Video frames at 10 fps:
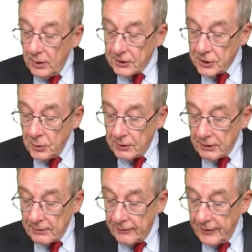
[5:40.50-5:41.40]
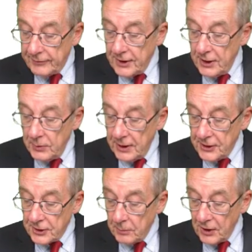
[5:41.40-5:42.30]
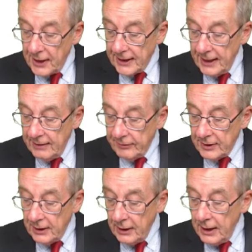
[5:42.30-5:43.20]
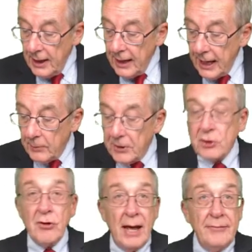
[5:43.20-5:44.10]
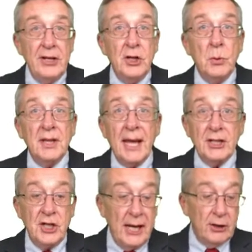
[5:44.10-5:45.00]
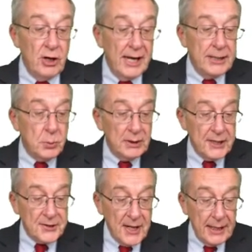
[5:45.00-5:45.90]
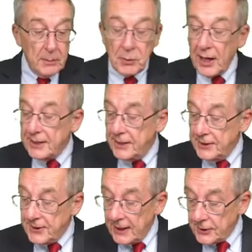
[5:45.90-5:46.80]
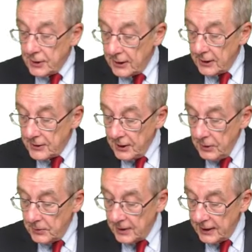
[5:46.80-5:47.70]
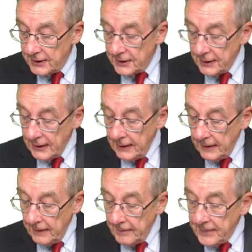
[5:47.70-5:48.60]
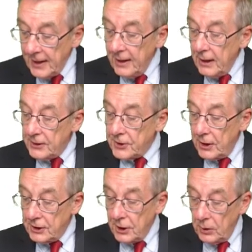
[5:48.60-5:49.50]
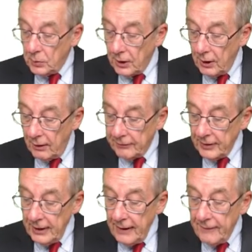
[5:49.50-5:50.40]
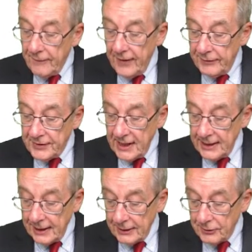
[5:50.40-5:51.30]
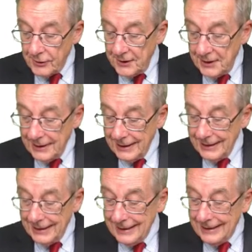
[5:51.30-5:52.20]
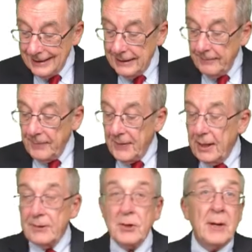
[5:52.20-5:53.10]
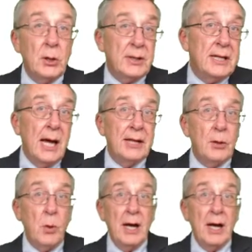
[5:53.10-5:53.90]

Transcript: Well, 250 units to break even how much revenue would that generate? Well, the selling price is $6 a unit, and so a total of 1500 So we can look at it either